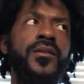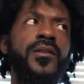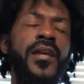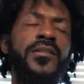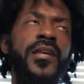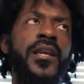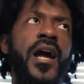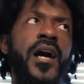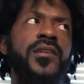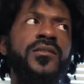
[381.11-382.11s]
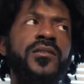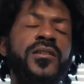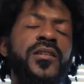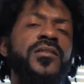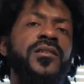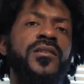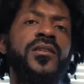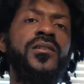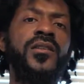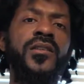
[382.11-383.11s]
Like Zayloc
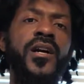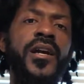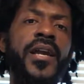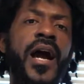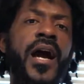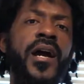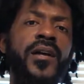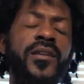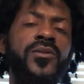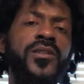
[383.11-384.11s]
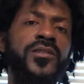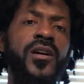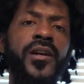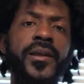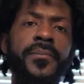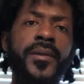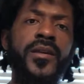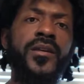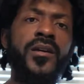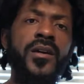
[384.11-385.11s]
he's a young guy. I know he's younger than
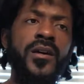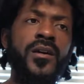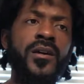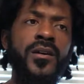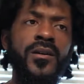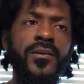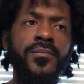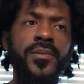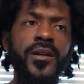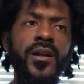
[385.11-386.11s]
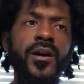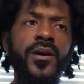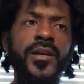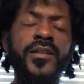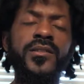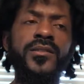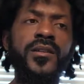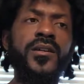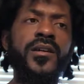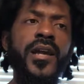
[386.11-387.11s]
me, but he
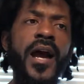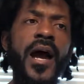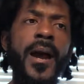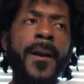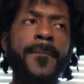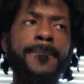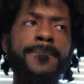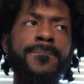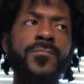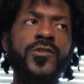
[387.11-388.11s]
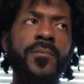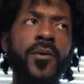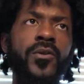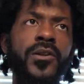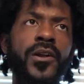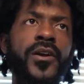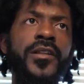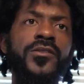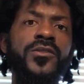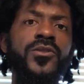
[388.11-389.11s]
still got some more
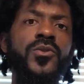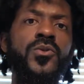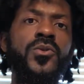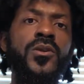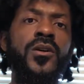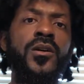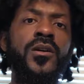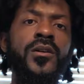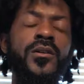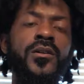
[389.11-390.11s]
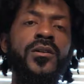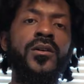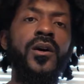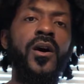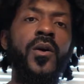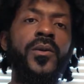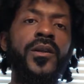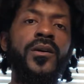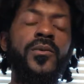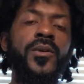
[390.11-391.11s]
learning to do
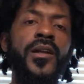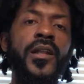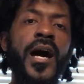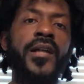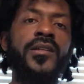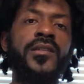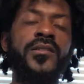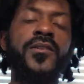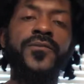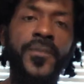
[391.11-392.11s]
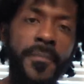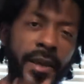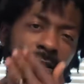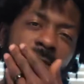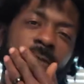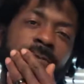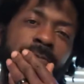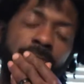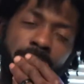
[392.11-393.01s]
with a lot of his information.